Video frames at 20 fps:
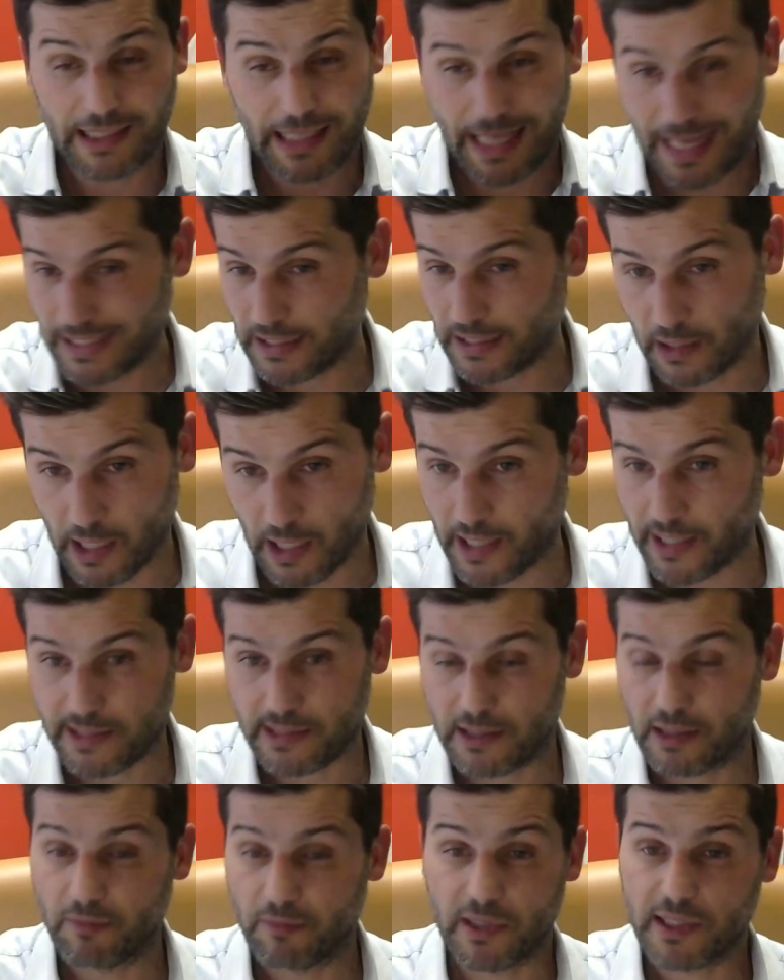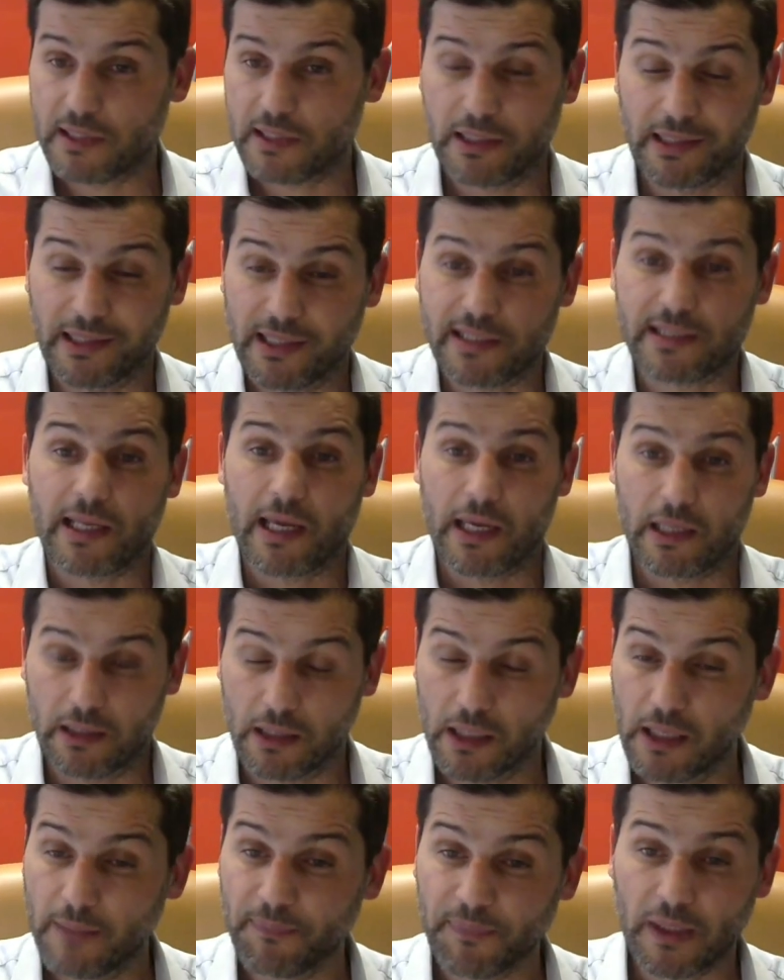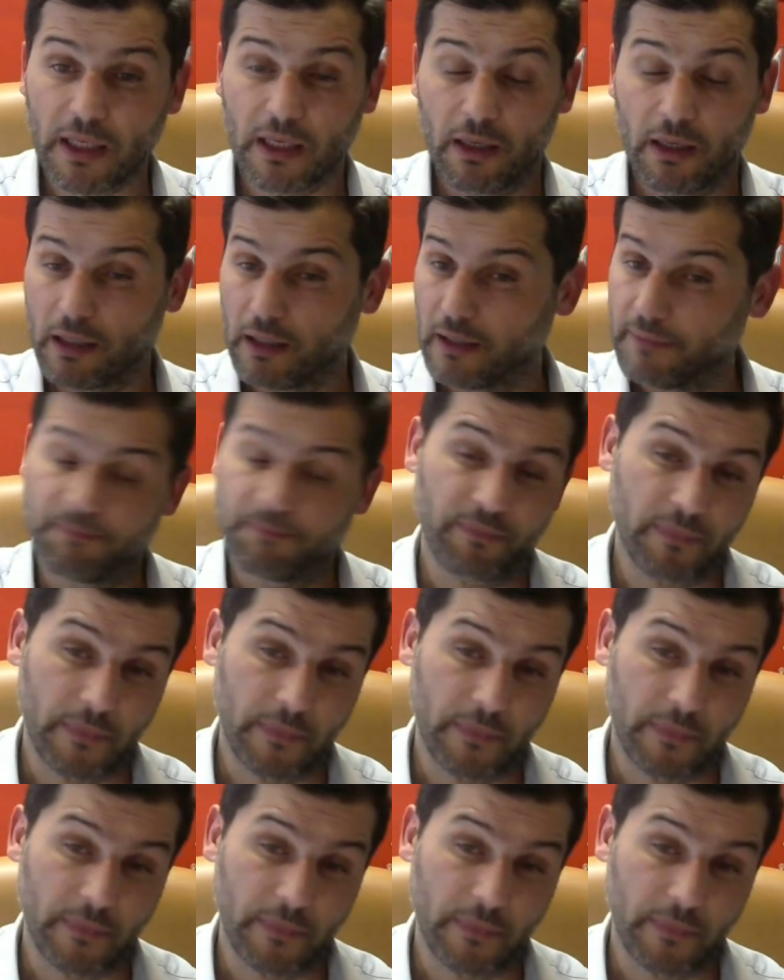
analyze they must understand uh,